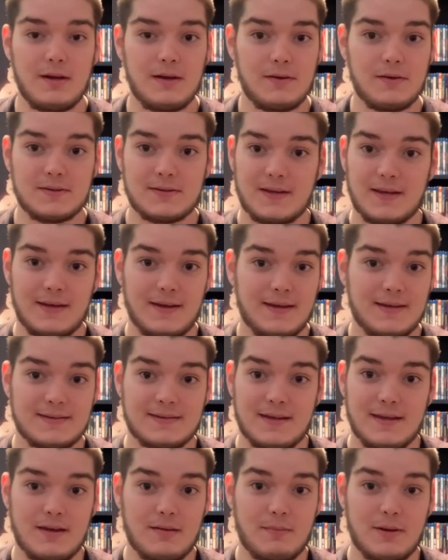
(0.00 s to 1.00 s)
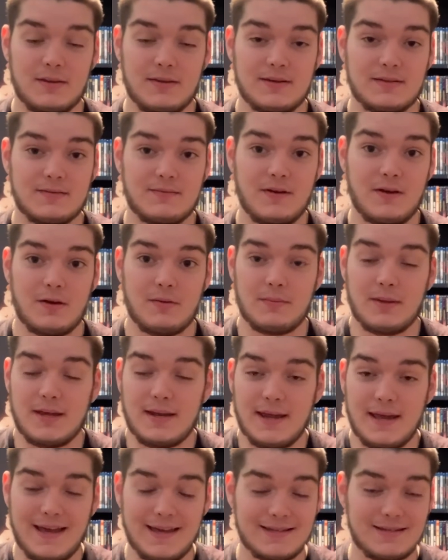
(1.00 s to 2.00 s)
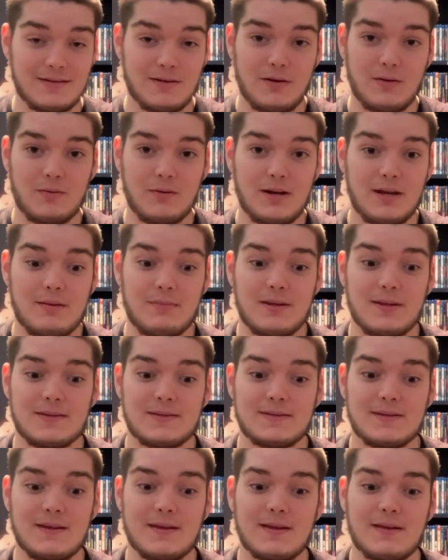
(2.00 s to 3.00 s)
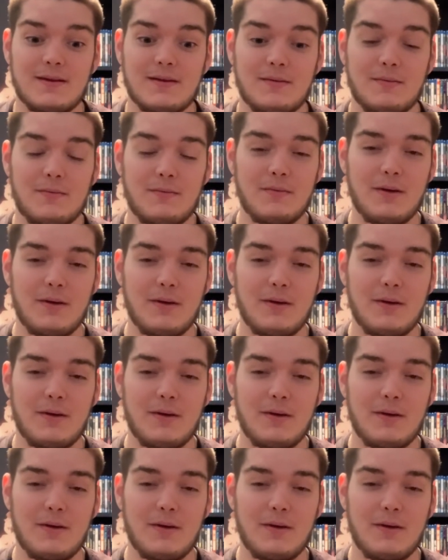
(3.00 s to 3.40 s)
else can I say about this film that hasn't already been said?